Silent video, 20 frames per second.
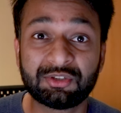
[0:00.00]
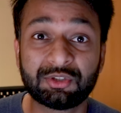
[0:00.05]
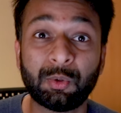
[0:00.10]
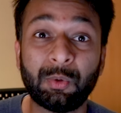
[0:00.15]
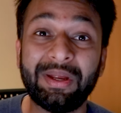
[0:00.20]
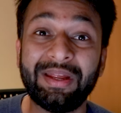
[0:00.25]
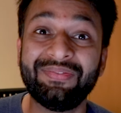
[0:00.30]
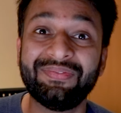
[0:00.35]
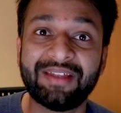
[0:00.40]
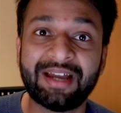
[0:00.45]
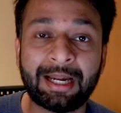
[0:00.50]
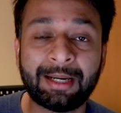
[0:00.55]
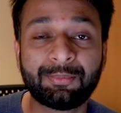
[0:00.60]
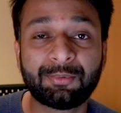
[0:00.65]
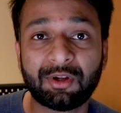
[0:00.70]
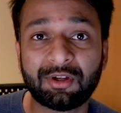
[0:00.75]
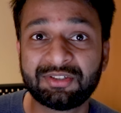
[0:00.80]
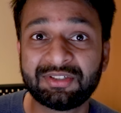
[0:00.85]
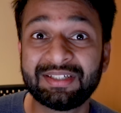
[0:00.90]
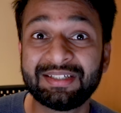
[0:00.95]
So in that
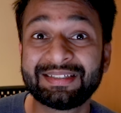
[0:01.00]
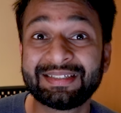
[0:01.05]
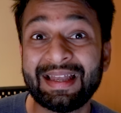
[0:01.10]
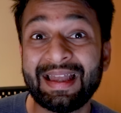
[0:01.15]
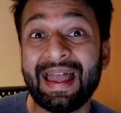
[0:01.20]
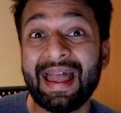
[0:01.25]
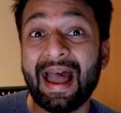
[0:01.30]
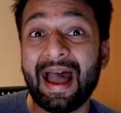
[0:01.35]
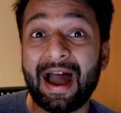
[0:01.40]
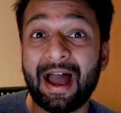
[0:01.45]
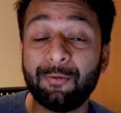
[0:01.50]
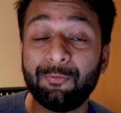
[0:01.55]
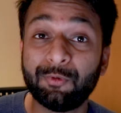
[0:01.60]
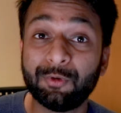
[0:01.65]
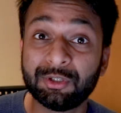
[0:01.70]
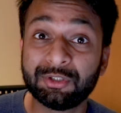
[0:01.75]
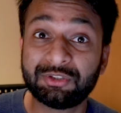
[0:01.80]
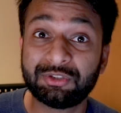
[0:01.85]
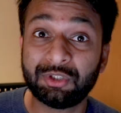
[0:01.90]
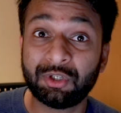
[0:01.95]
process, I
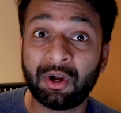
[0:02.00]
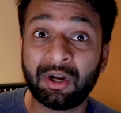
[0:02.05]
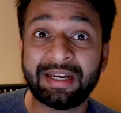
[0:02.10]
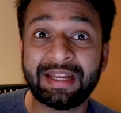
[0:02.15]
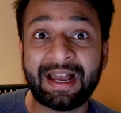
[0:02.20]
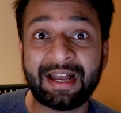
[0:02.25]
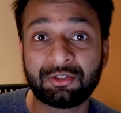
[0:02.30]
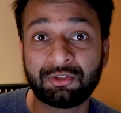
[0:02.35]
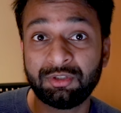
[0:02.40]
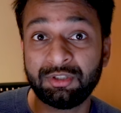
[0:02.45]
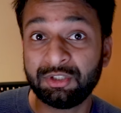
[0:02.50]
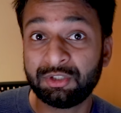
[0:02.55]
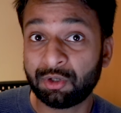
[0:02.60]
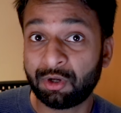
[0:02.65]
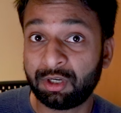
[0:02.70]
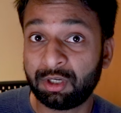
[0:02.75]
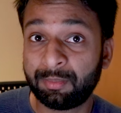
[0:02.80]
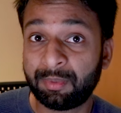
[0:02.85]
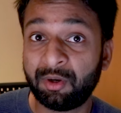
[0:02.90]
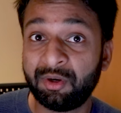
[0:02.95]
was not actually
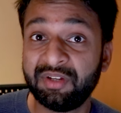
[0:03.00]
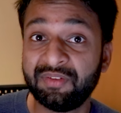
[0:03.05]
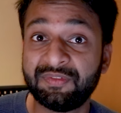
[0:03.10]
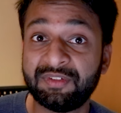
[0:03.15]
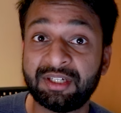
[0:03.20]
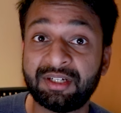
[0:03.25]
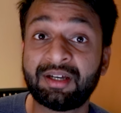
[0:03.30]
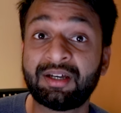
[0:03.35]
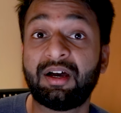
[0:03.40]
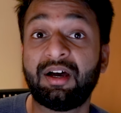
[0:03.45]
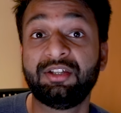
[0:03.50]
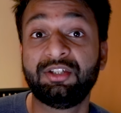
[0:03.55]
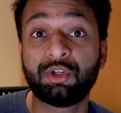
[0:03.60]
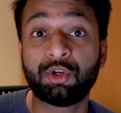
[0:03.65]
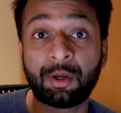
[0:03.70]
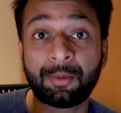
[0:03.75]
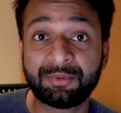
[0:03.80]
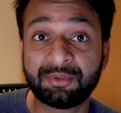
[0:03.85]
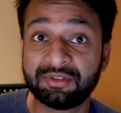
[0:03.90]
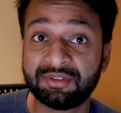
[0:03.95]
sure about if there are
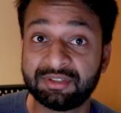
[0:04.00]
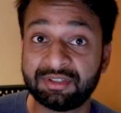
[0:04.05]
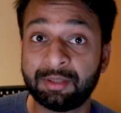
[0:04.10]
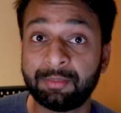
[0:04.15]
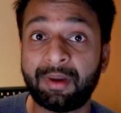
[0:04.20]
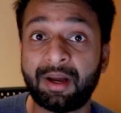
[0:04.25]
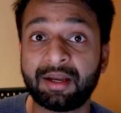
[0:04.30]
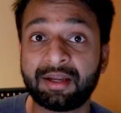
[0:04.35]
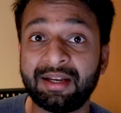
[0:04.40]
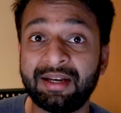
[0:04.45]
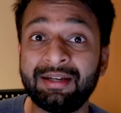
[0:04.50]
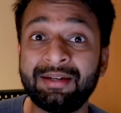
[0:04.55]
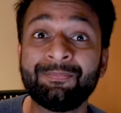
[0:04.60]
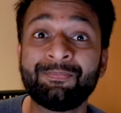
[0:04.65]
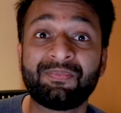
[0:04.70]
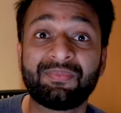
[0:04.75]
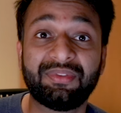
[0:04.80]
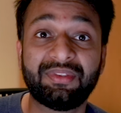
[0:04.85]
other options in the market